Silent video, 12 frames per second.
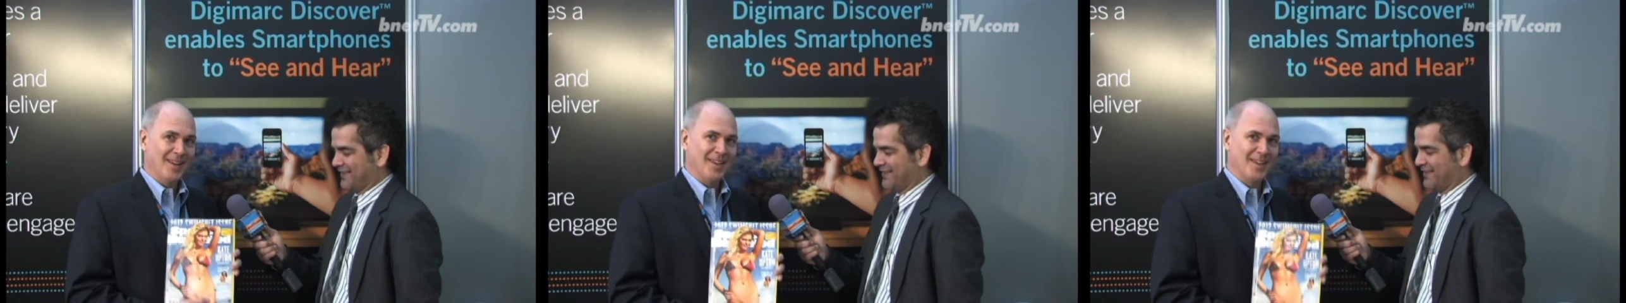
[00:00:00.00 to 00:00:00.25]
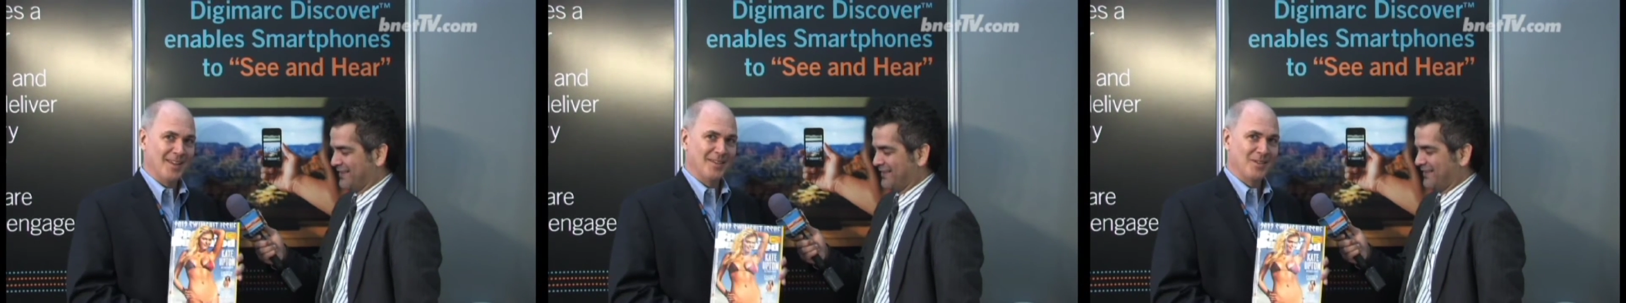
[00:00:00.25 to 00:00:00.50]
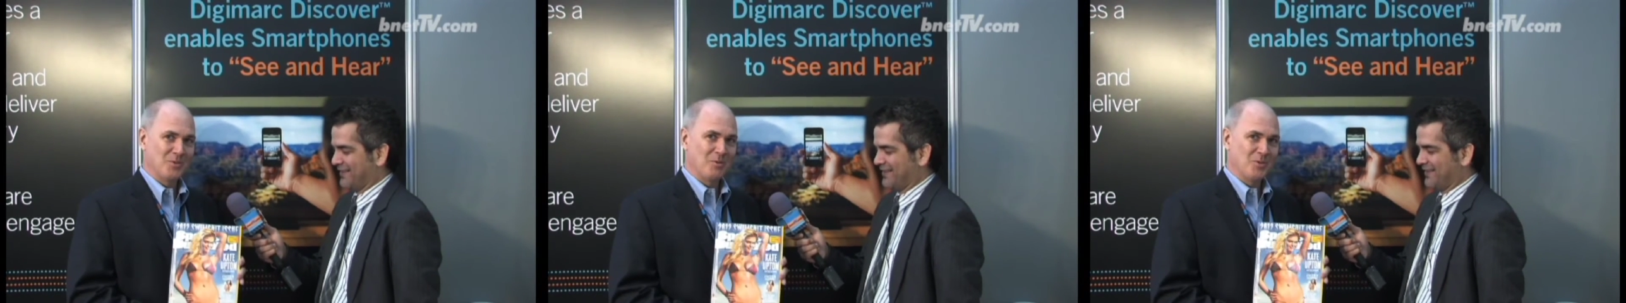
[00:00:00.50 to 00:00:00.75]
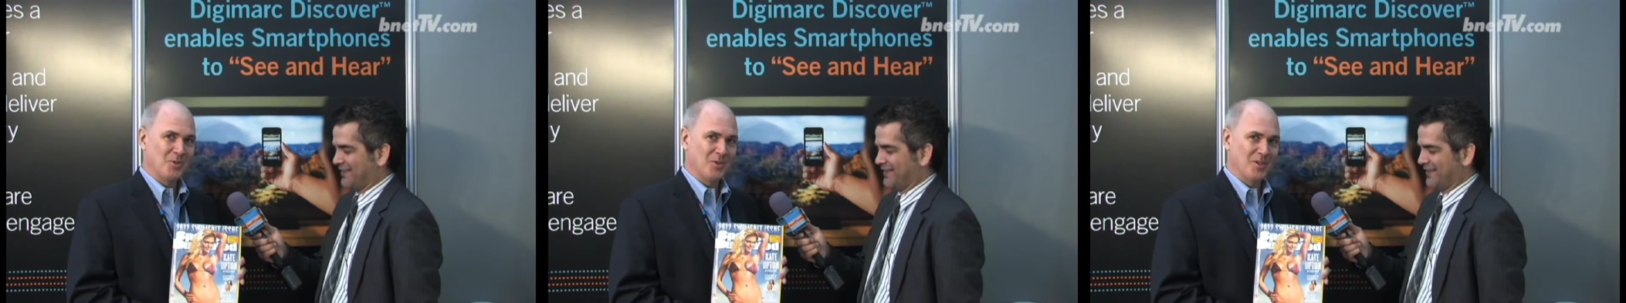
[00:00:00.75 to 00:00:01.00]
Speaker 1: in the
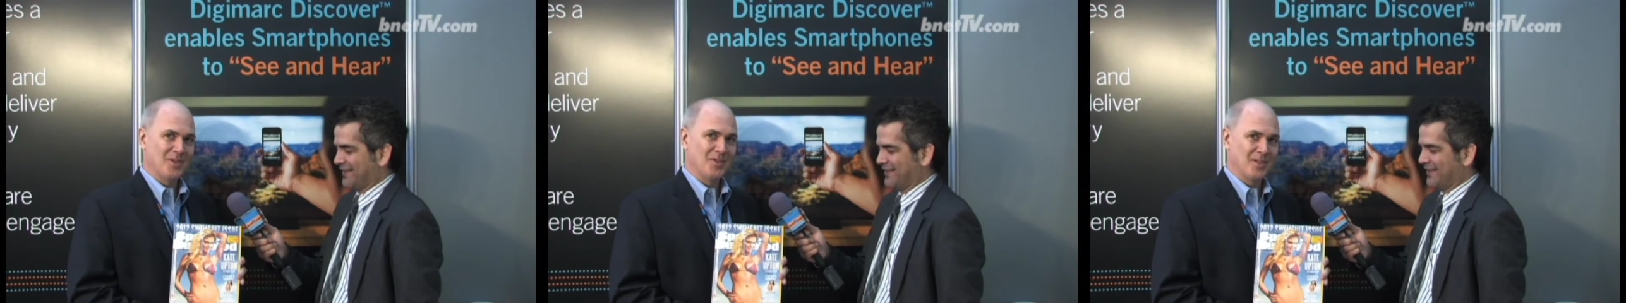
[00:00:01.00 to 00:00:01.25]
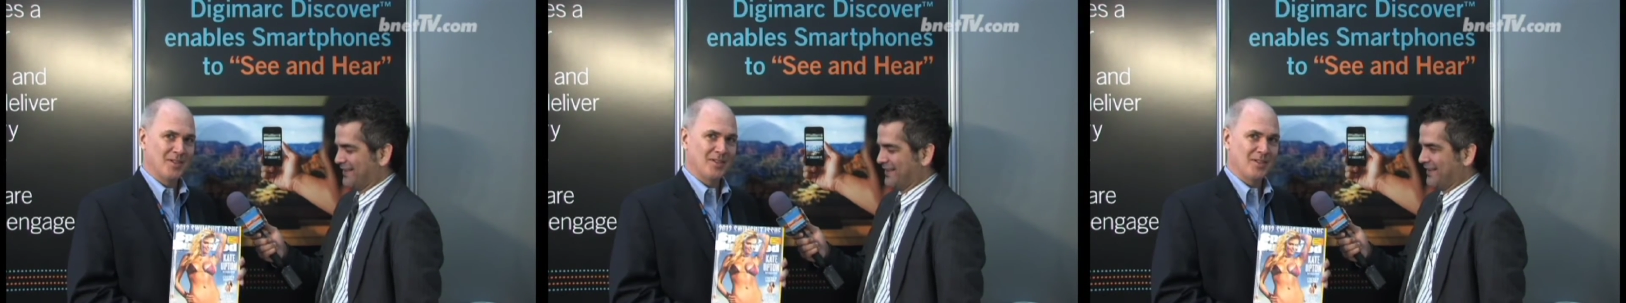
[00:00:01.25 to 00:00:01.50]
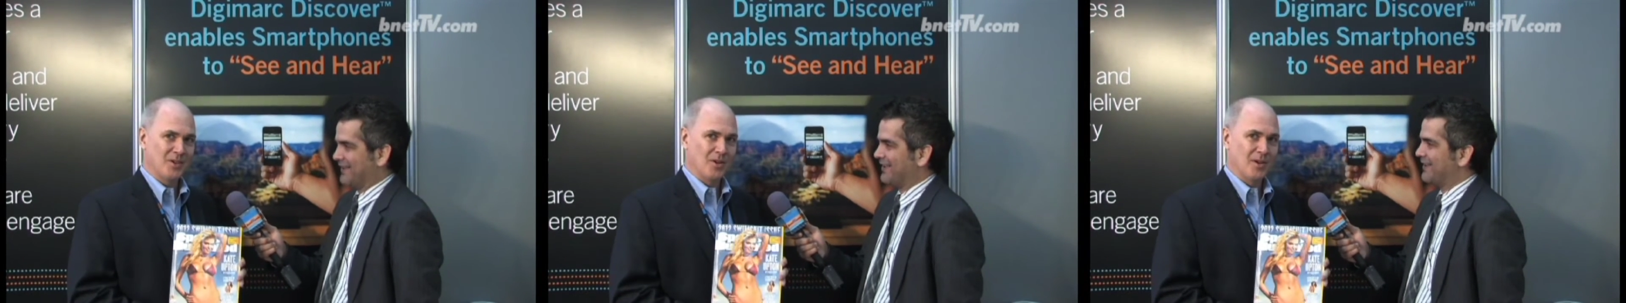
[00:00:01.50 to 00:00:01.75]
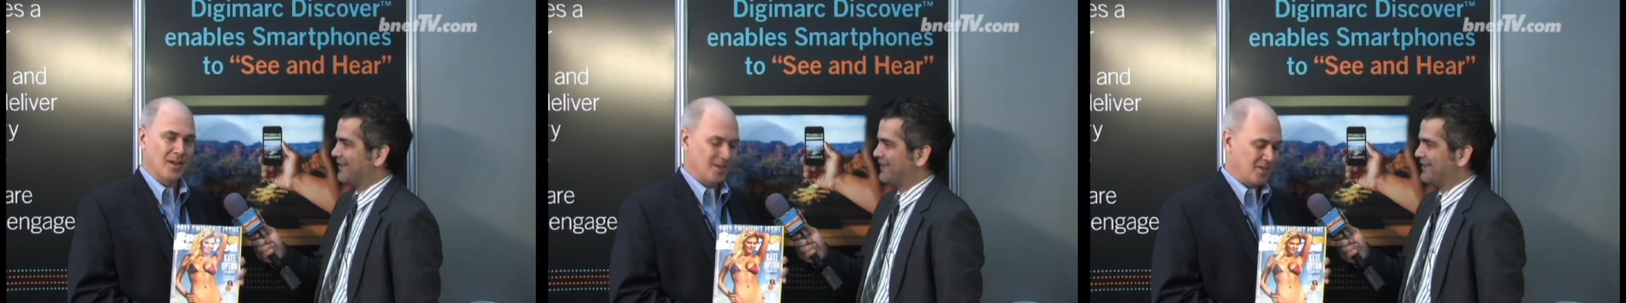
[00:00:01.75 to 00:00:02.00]
swimsuit edition this
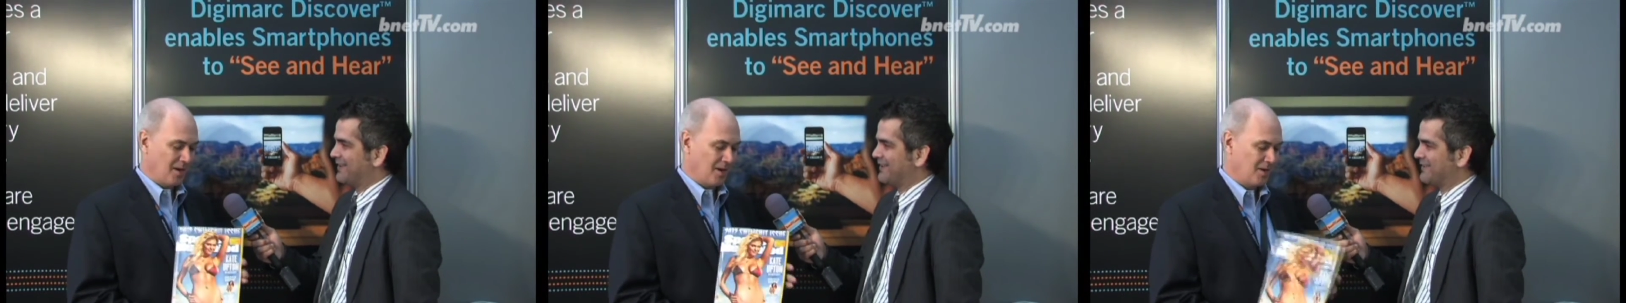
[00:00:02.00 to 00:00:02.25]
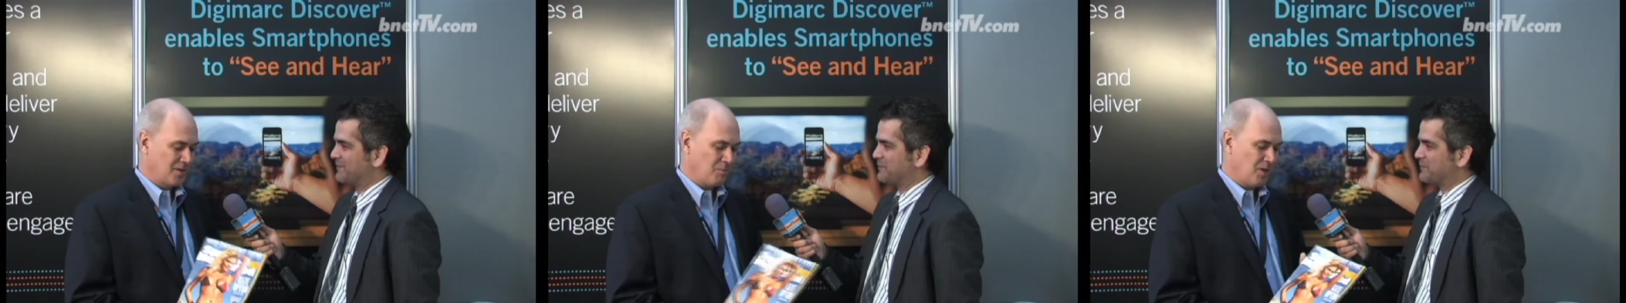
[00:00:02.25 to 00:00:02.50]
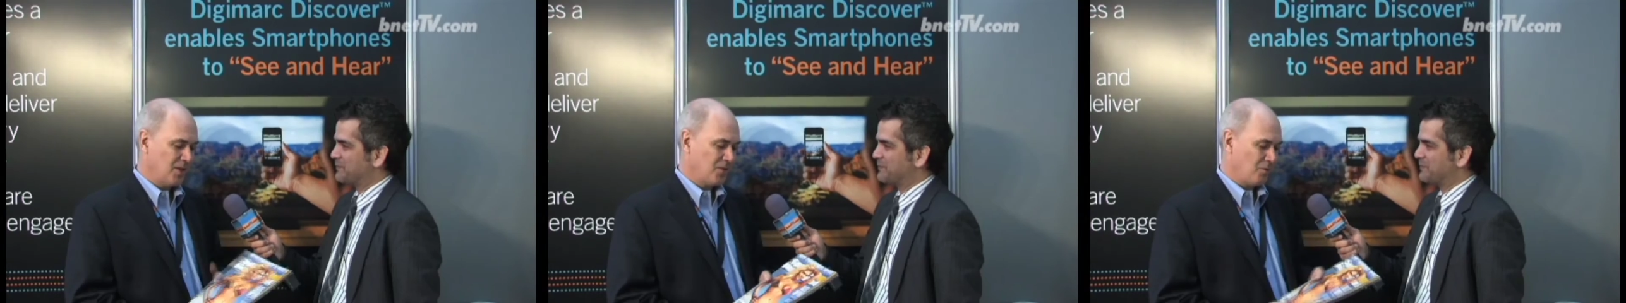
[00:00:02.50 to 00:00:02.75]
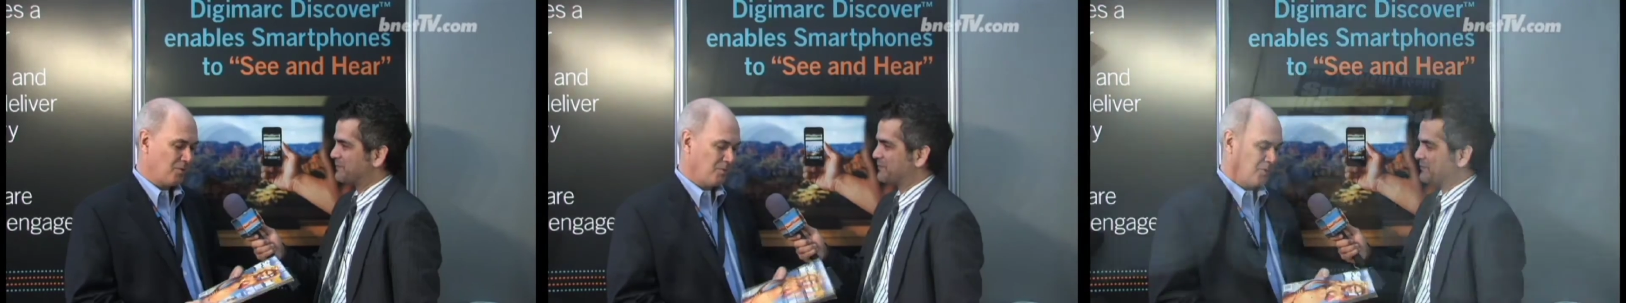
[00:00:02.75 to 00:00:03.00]
year as a, as a means
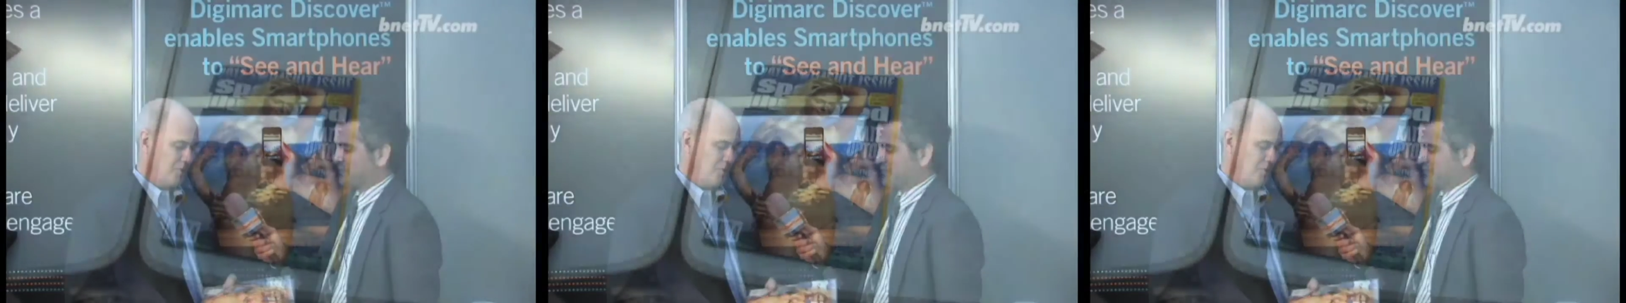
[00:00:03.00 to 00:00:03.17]
for people